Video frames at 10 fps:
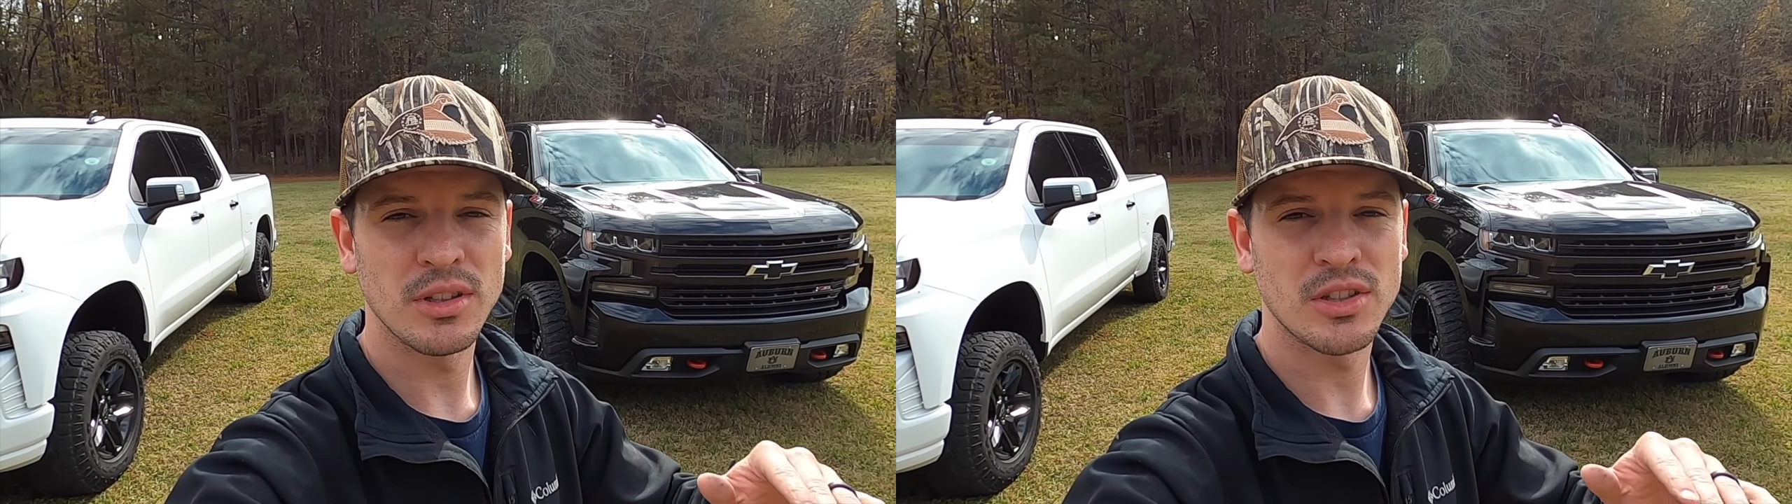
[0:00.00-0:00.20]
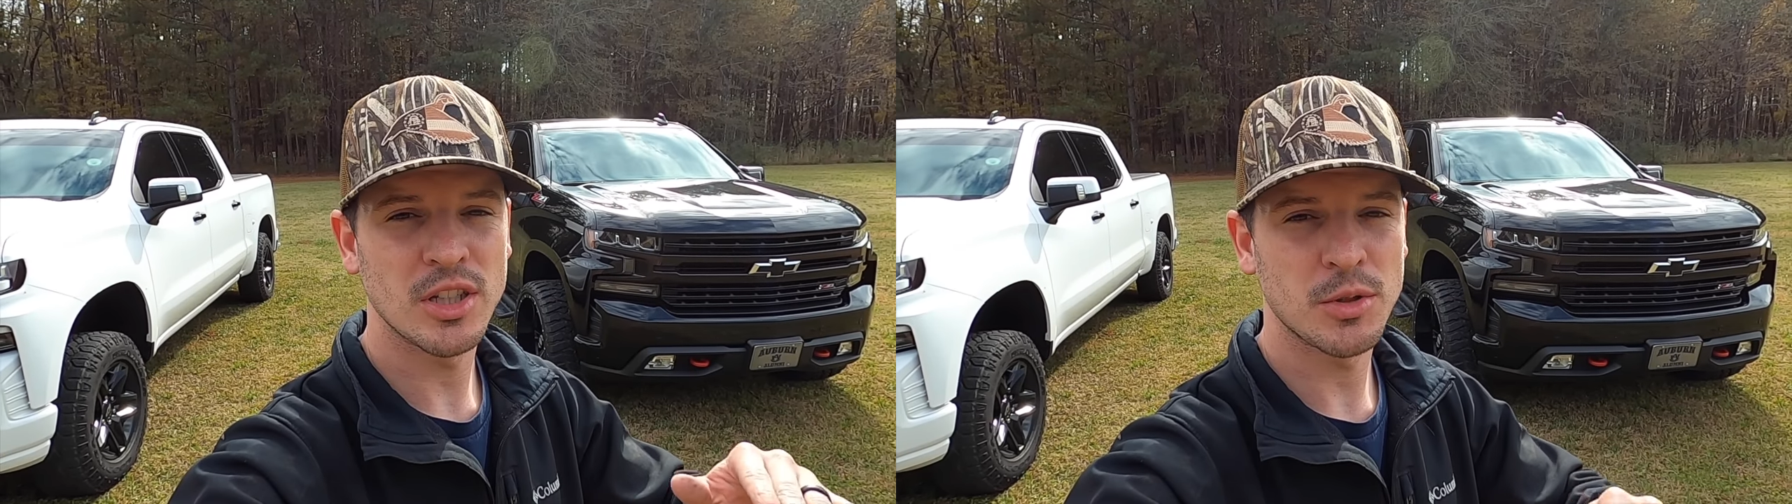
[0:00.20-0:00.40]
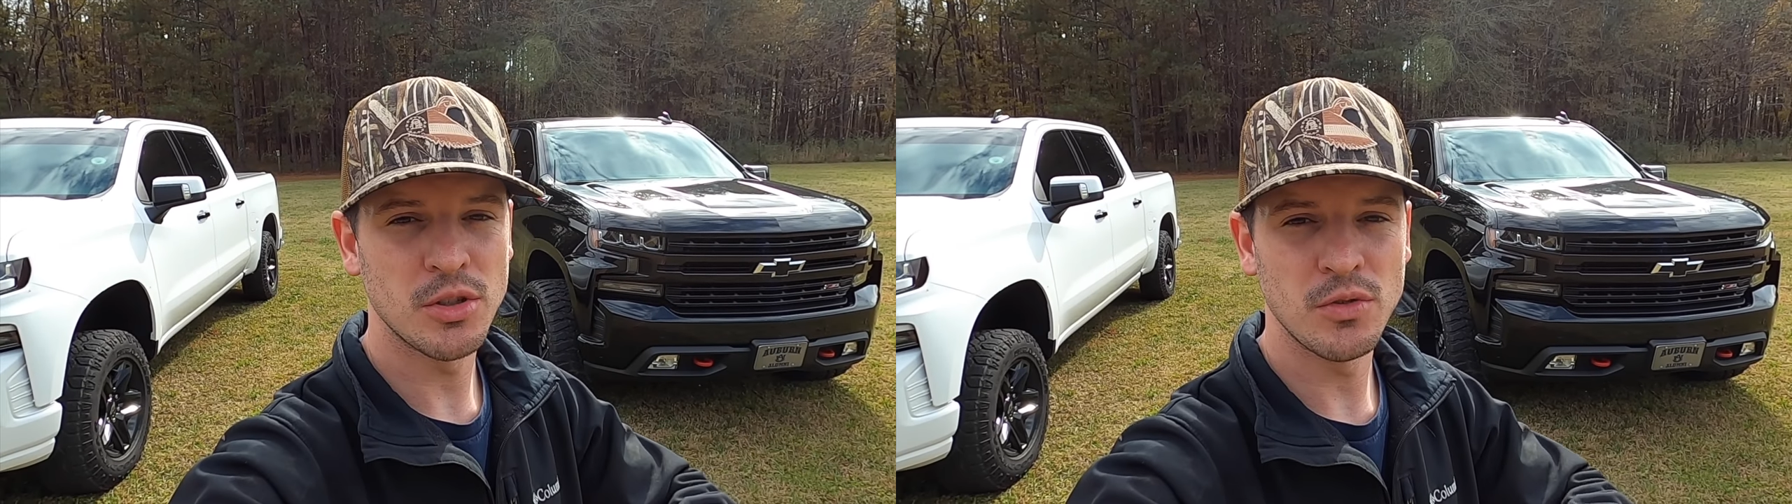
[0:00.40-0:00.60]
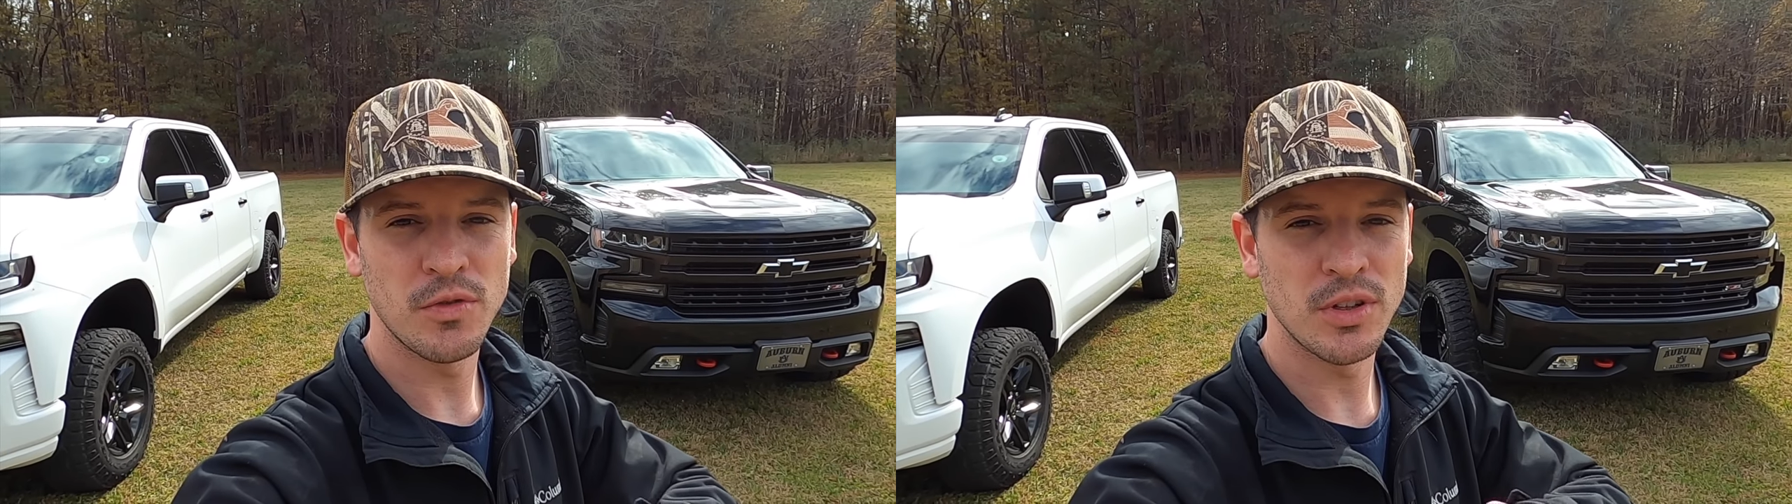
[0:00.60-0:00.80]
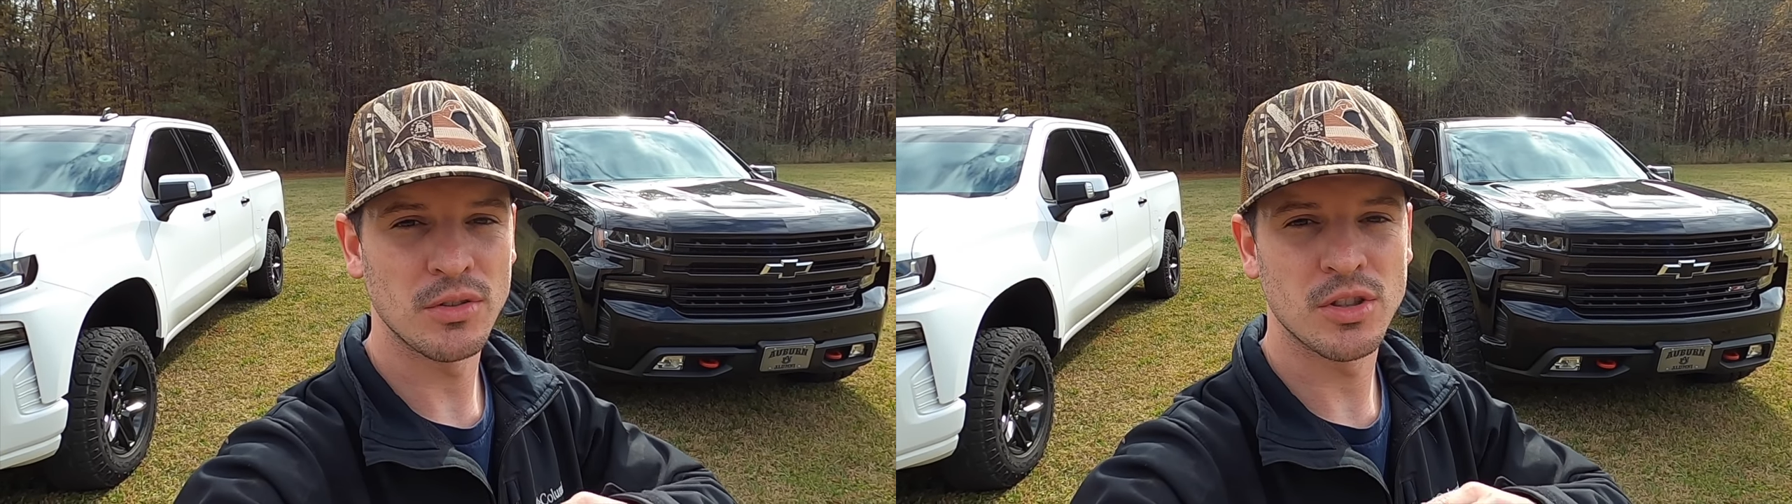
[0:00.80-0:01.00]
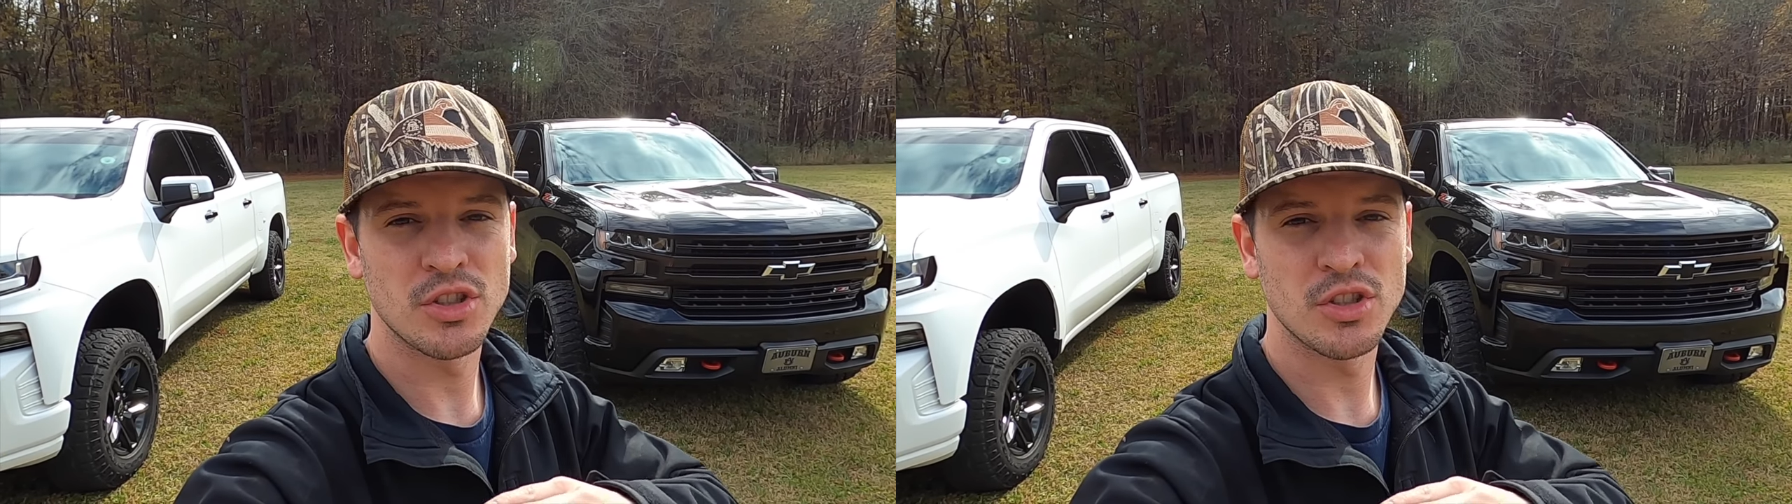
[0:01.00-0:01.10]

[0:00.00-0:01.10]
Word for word: the six two feels